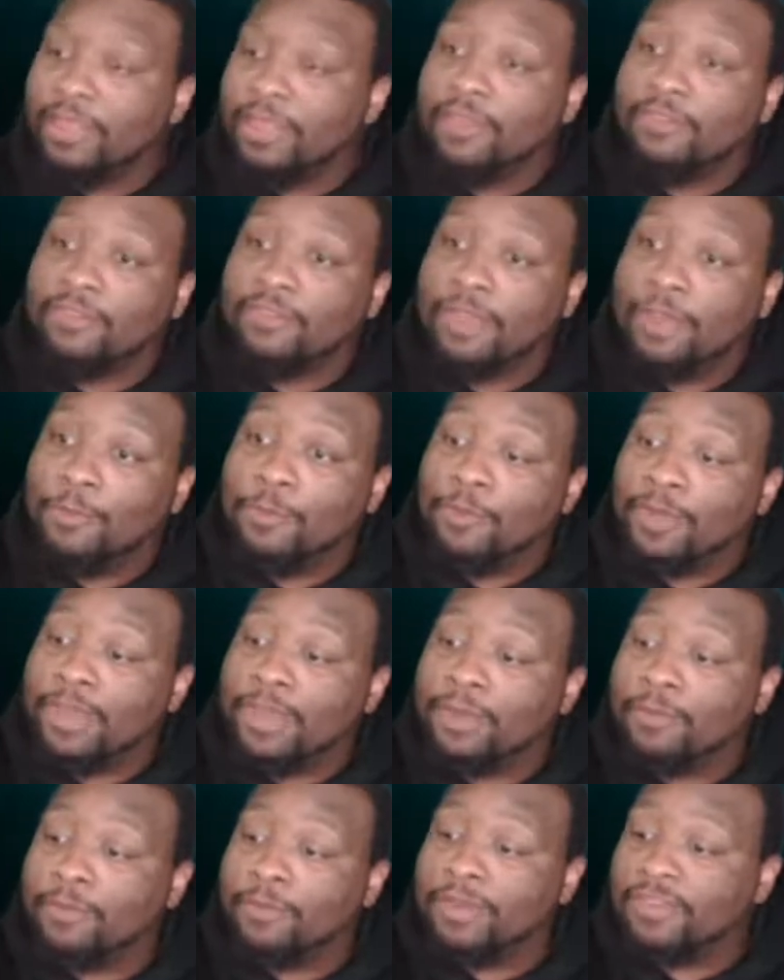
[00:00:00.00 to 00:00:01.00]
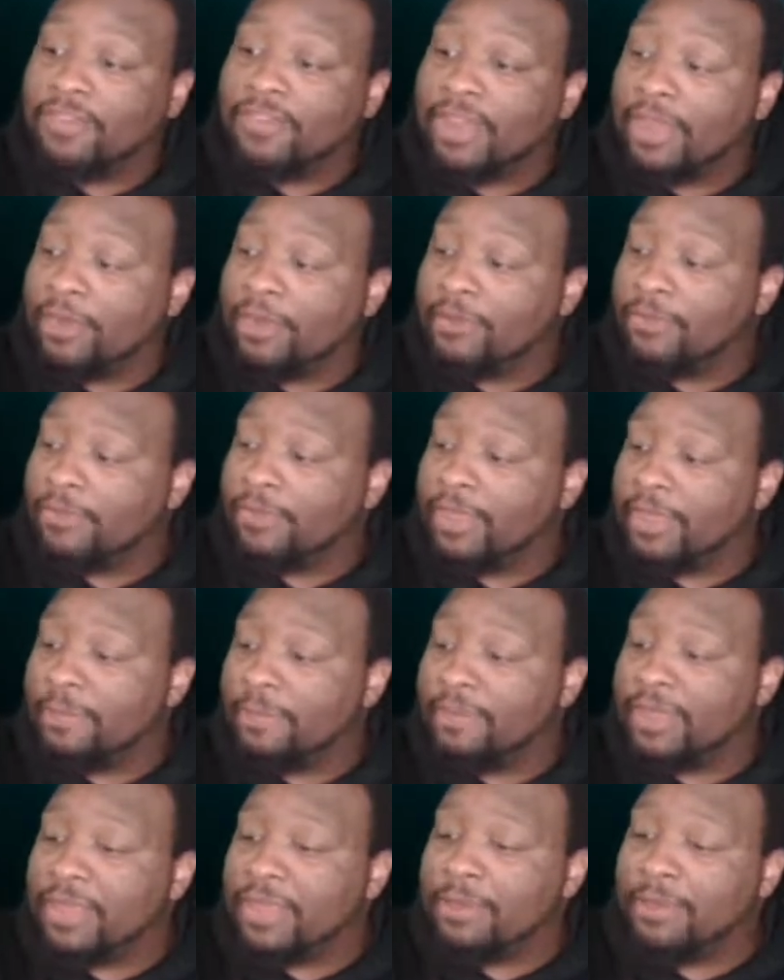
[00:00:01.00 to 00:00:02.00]
So I want to reach out and
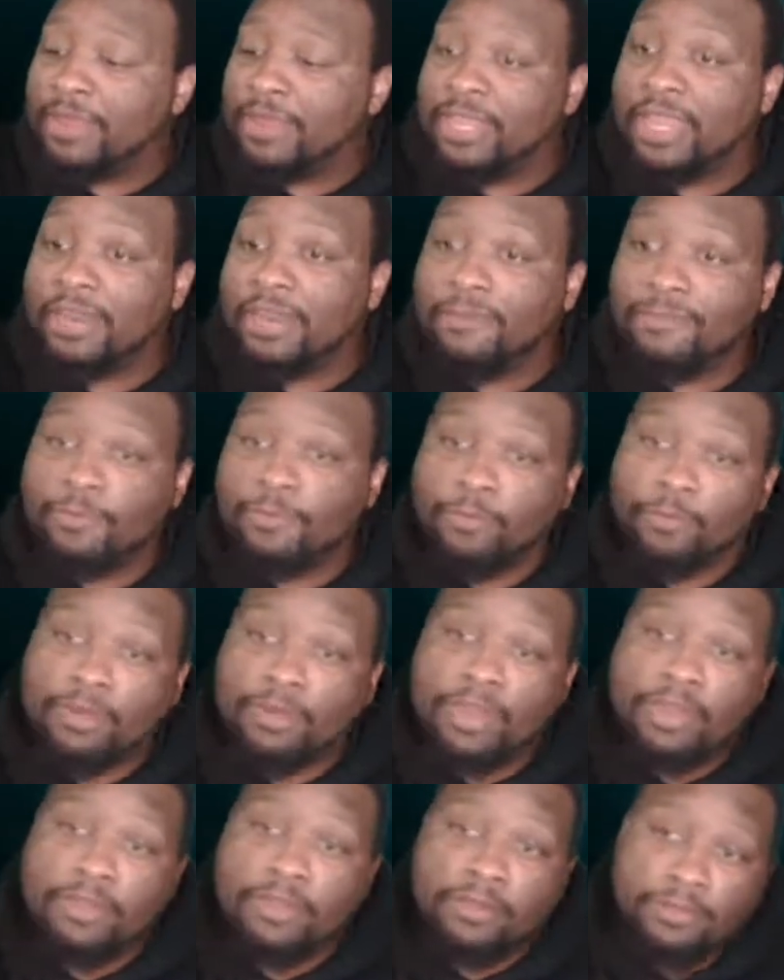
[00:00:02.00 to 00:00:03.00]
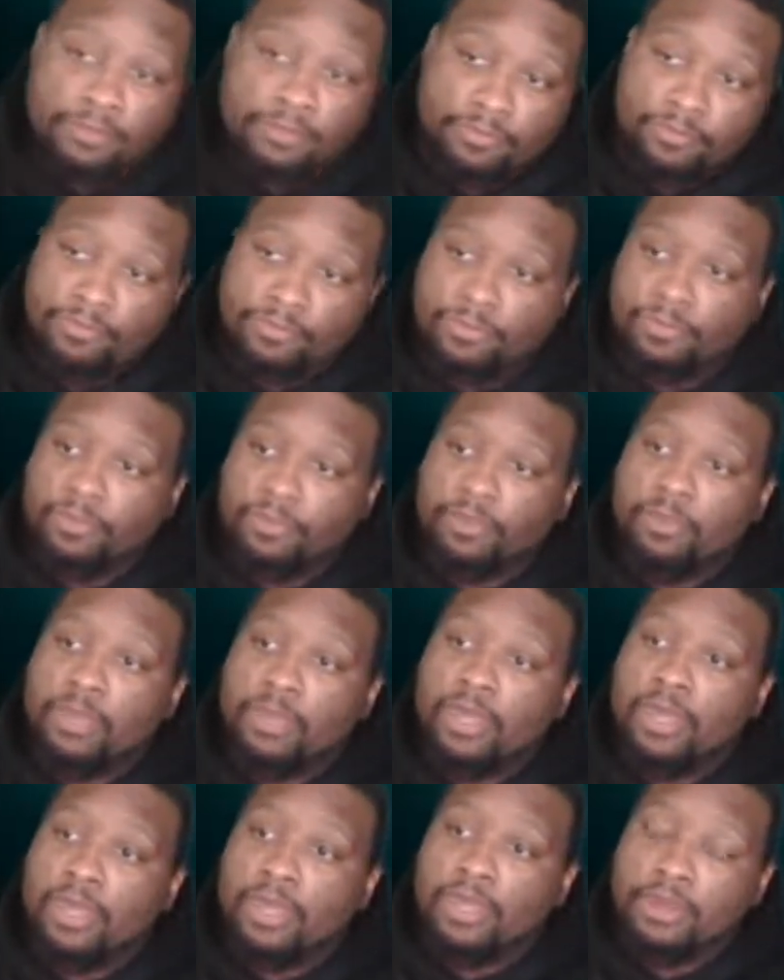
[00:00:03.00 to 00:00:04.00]
be able to get him for real
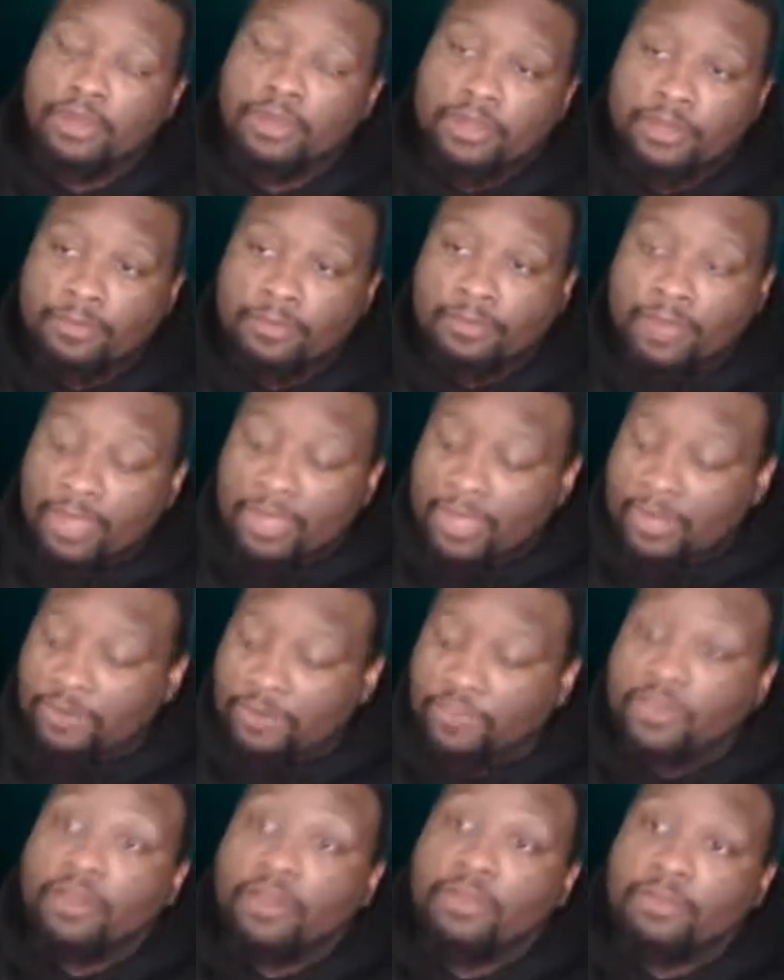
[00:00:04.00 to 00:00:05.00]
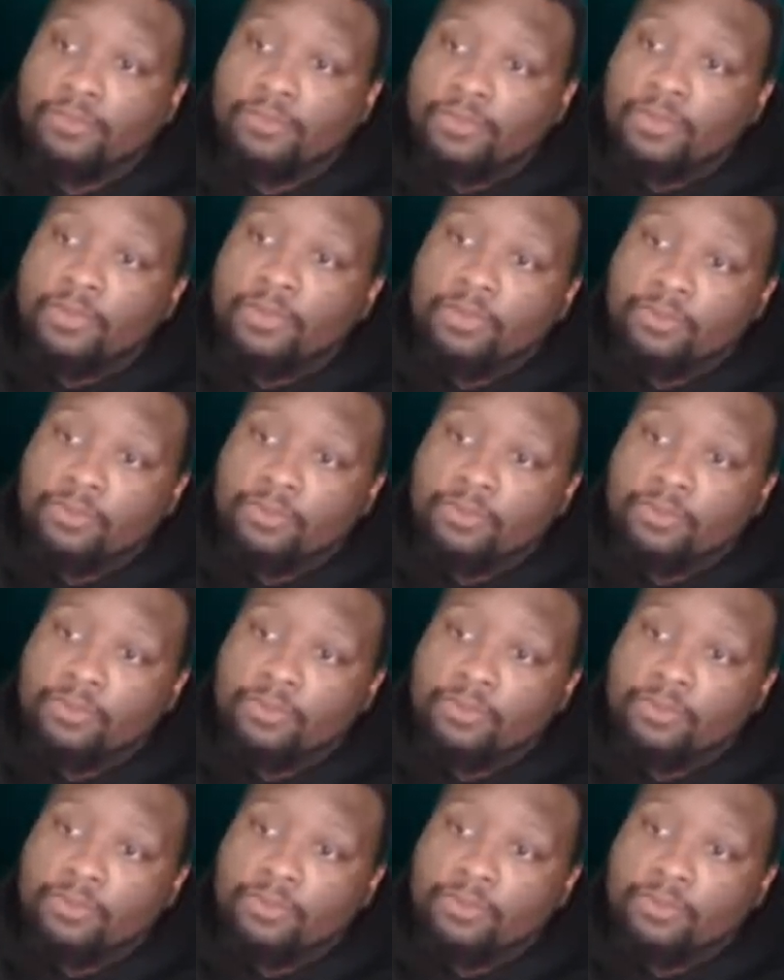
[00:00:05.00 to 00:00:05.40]
on um, on Geraldsfield.